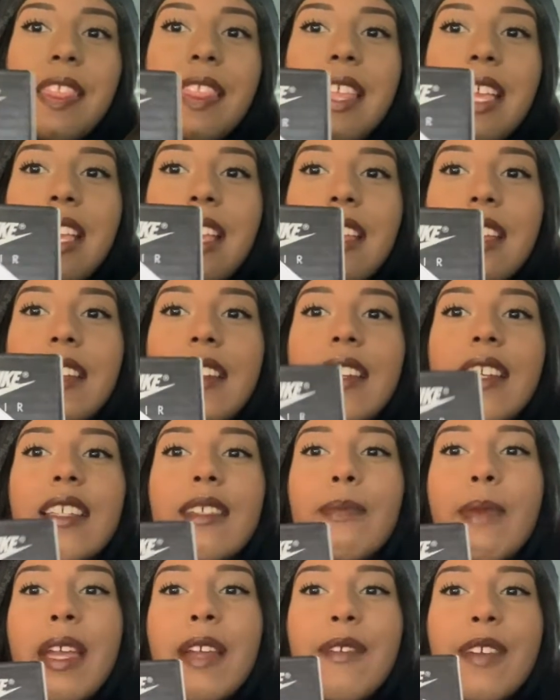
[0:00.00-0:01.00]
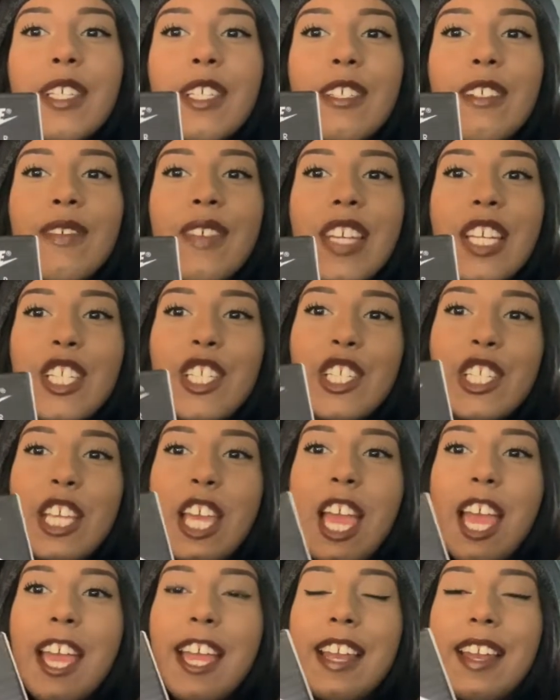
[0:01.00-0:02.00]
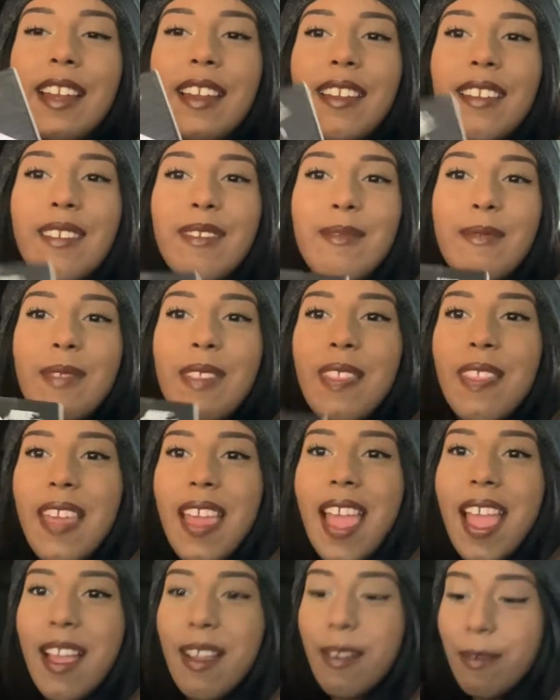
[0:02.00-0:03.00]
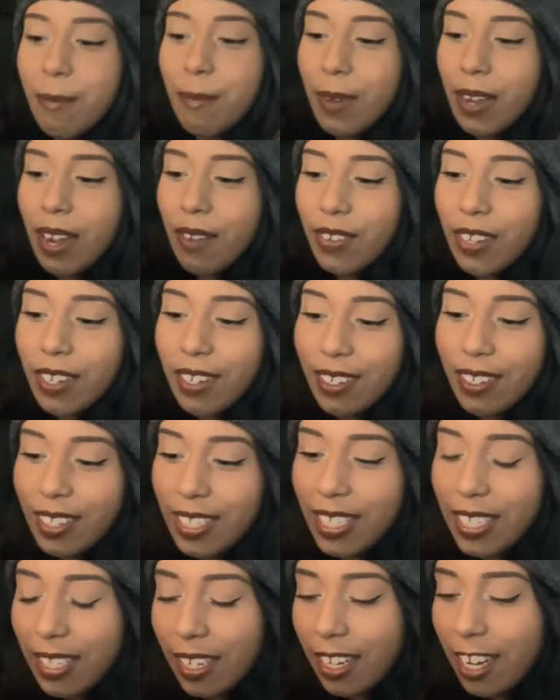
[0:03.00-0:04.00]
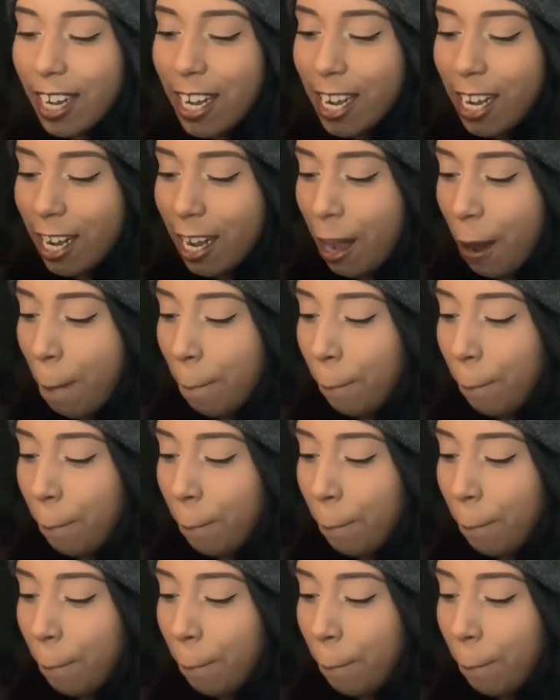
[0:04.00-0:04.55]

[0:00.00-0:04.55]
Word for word: there is my reservation thing, whatever, sticker.